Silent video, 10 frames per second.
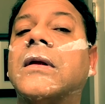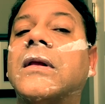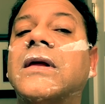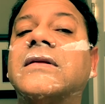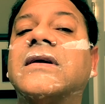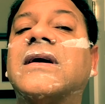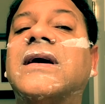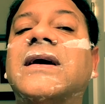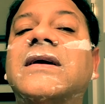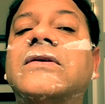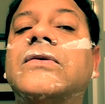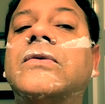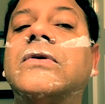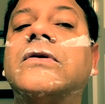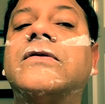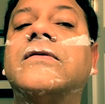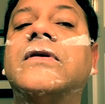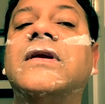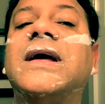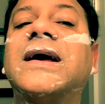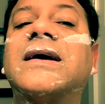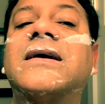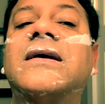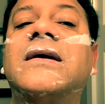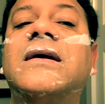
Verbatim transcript: Let the contours of your neck